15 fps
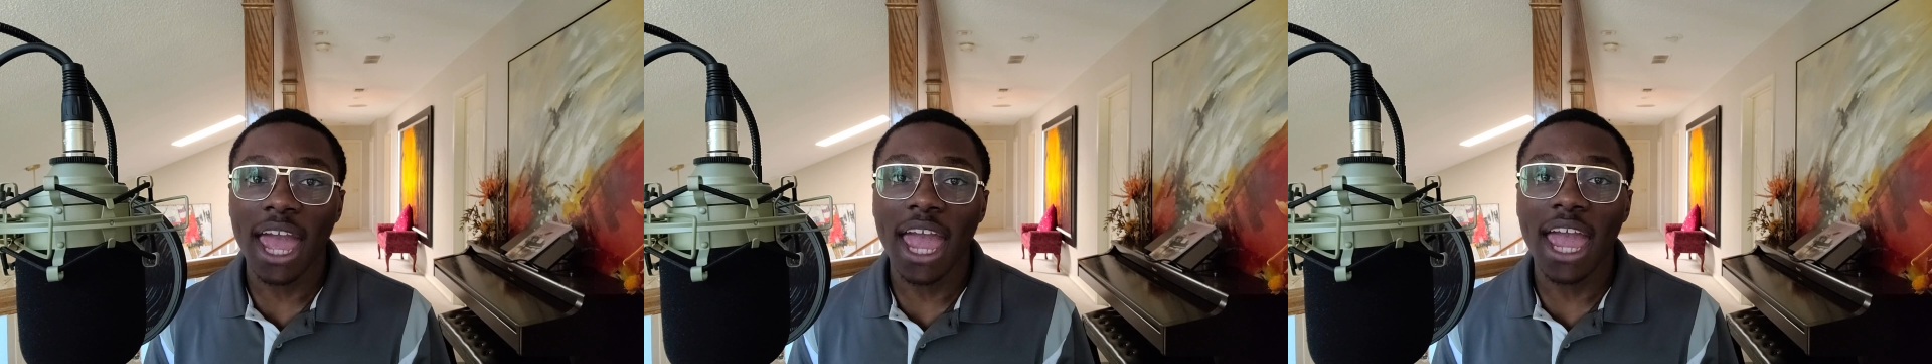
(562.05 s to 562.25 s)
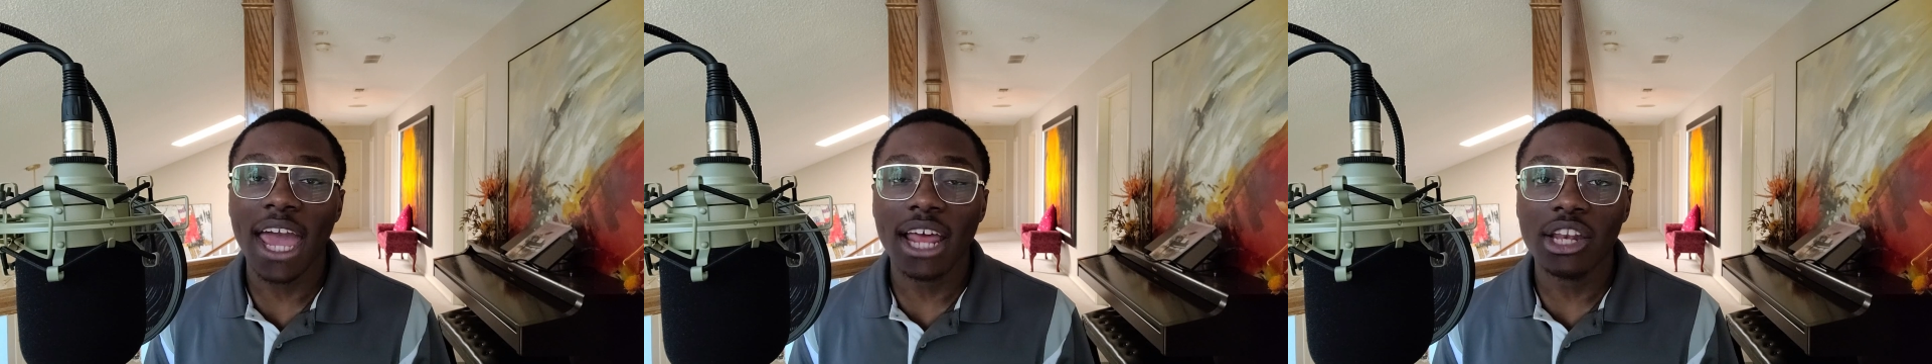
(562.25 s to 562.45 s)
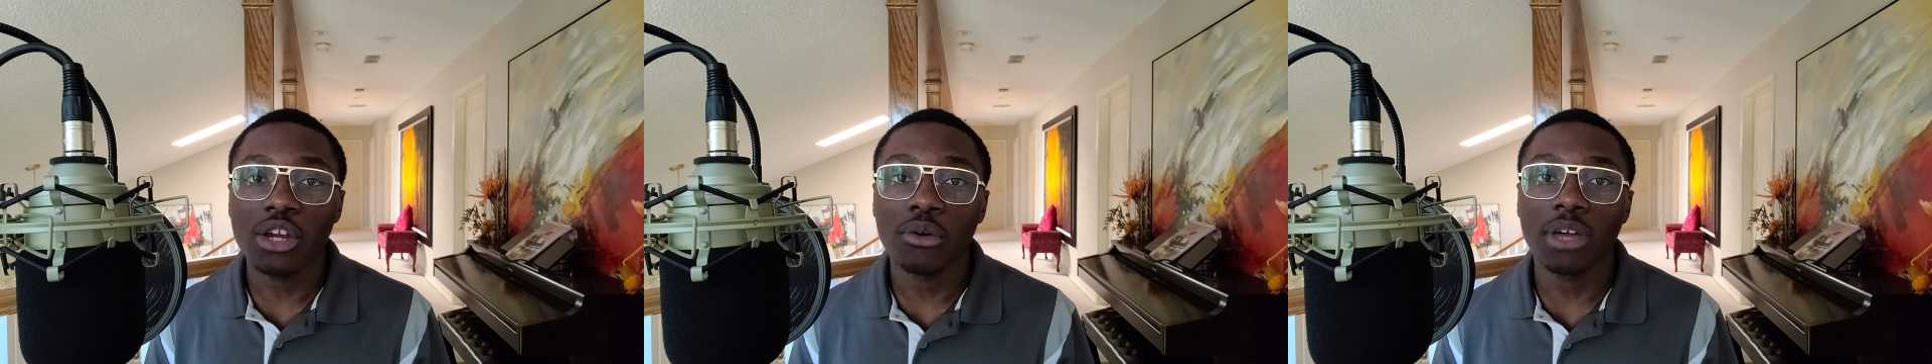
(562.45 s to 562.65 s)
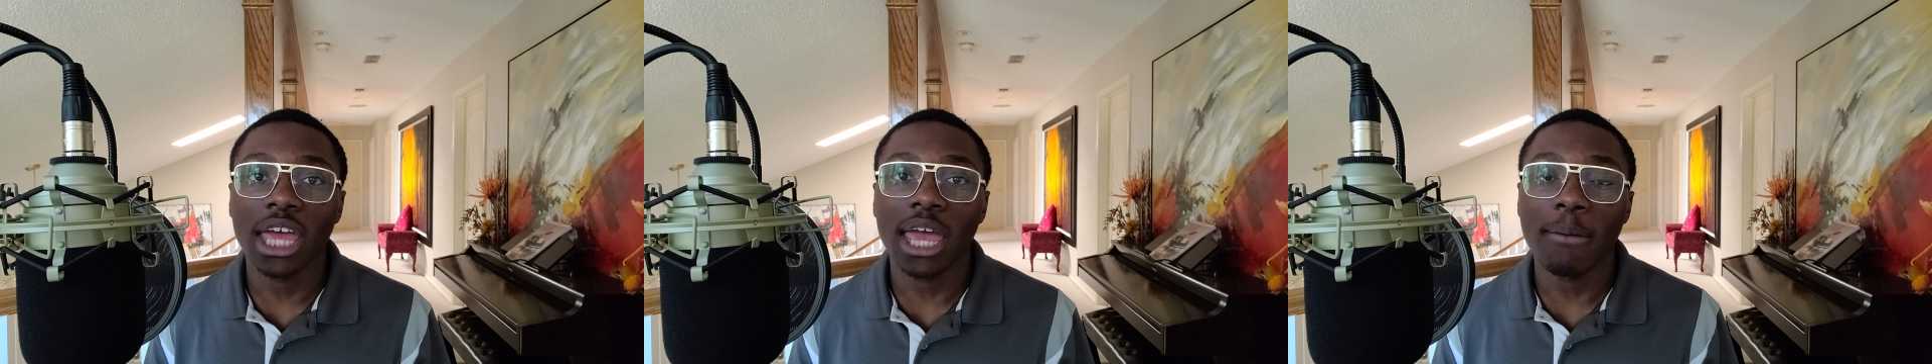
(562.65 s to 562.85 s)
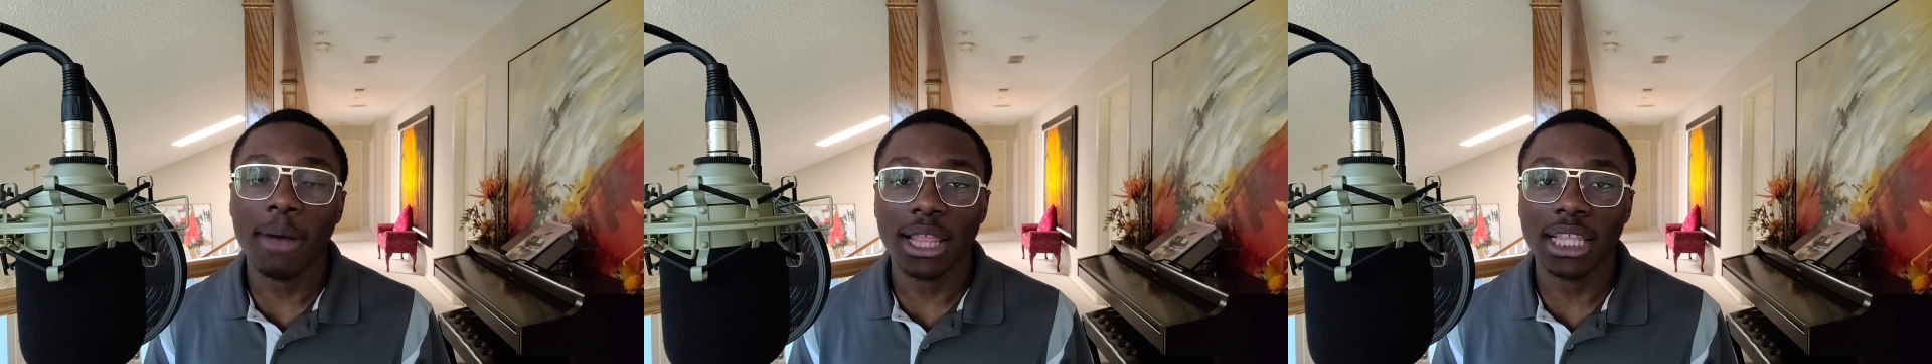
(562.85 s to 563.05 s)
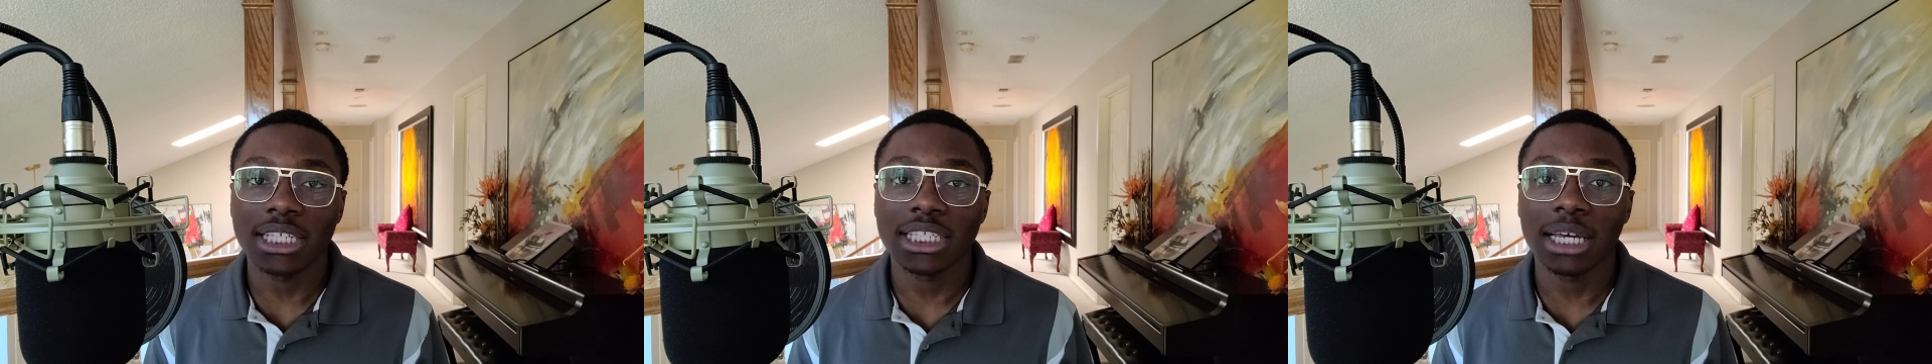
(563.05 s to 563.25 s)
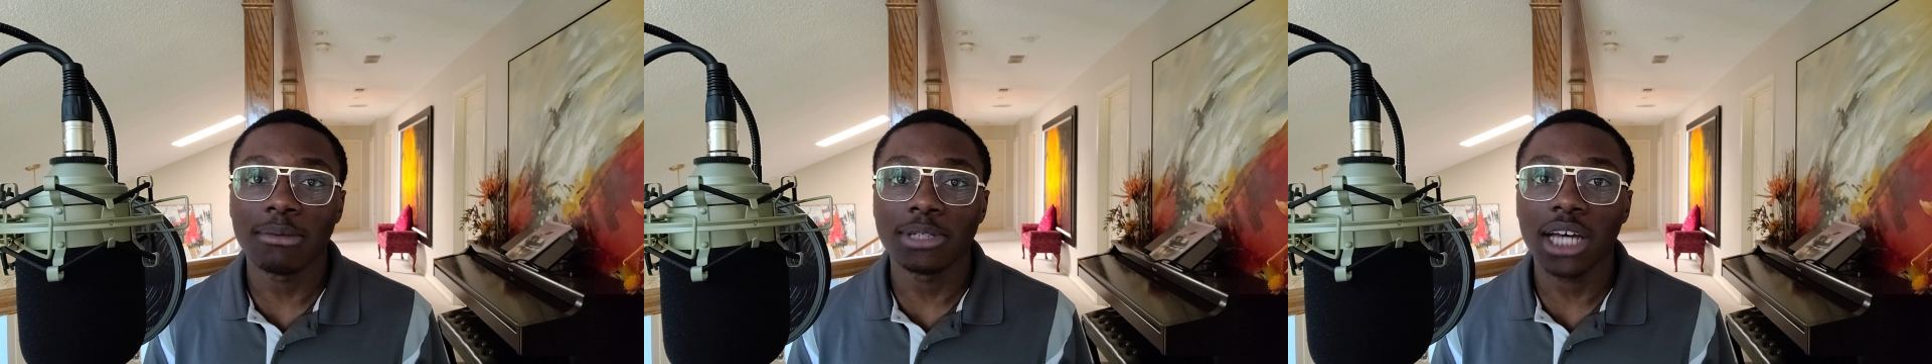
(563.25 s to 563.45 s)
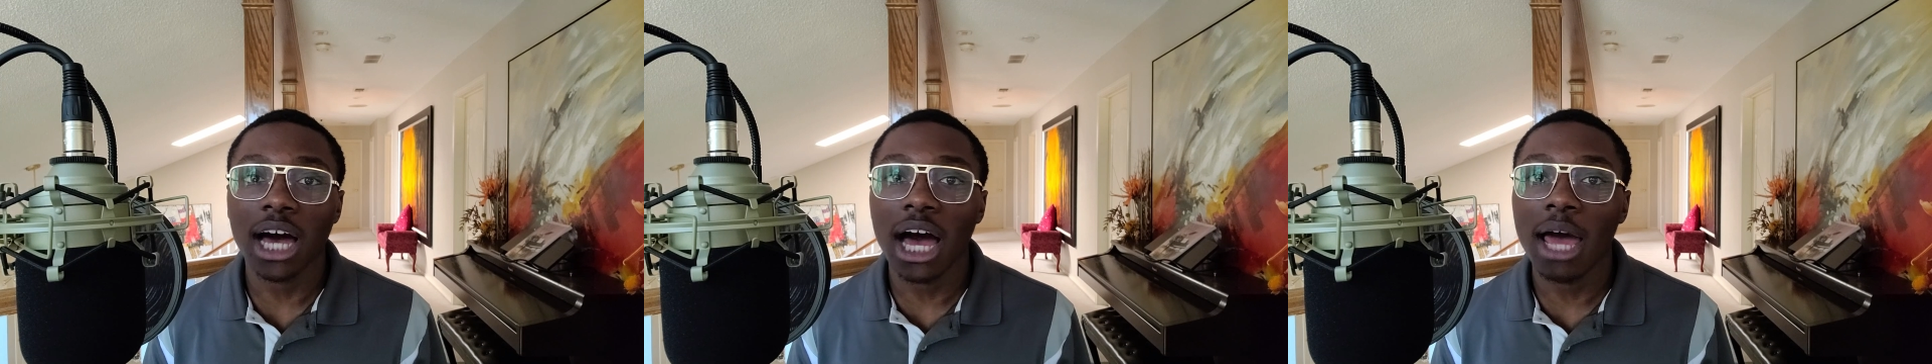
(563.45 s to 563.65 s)
and your game at the
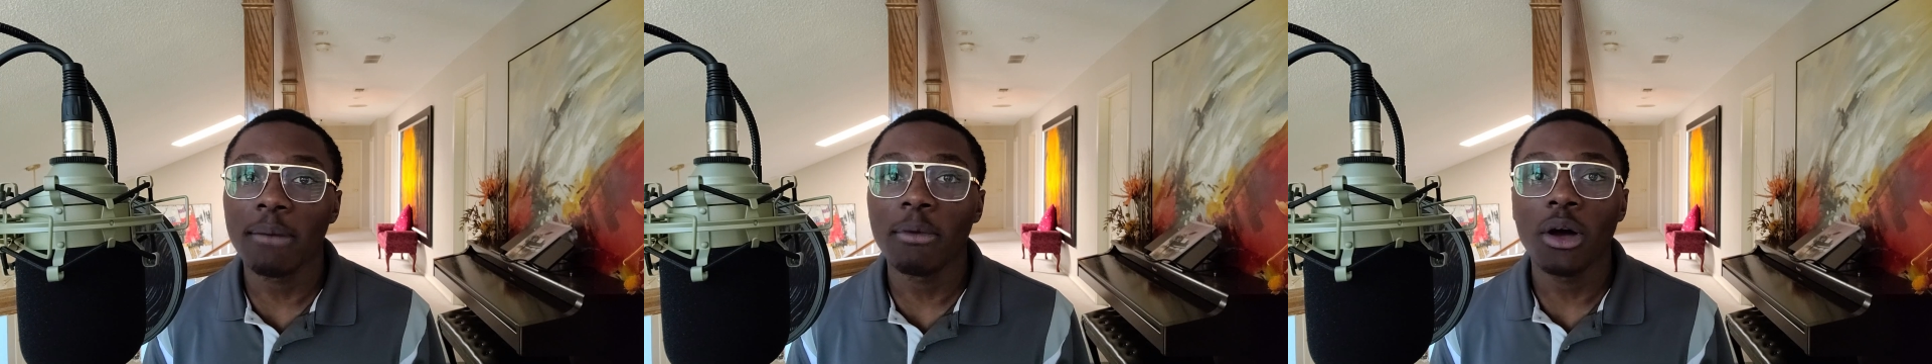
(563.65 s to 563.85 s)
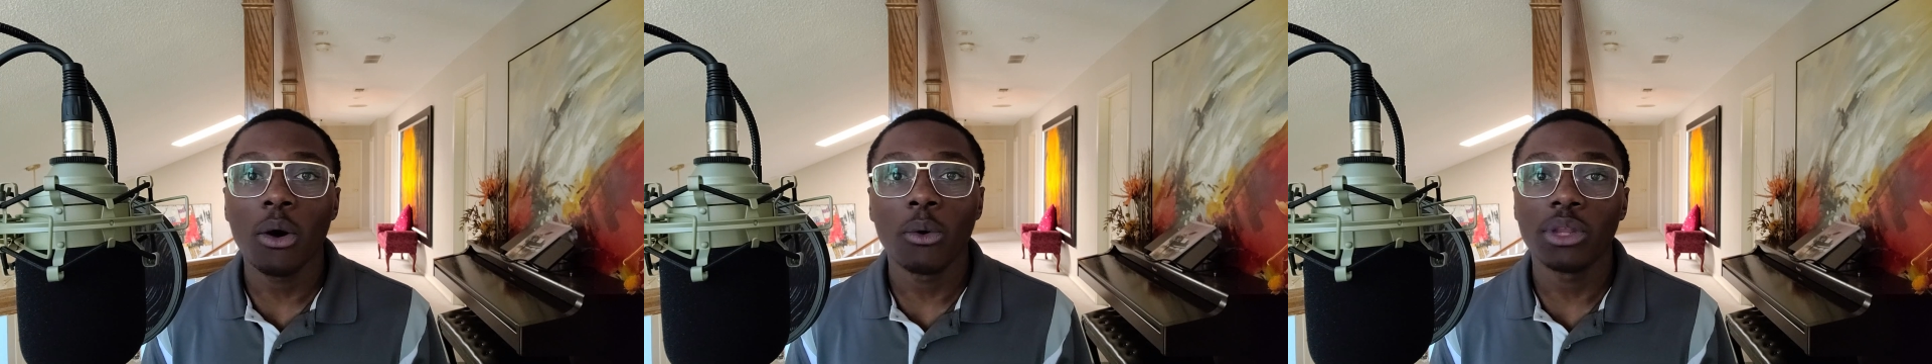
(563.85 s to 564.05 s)
same time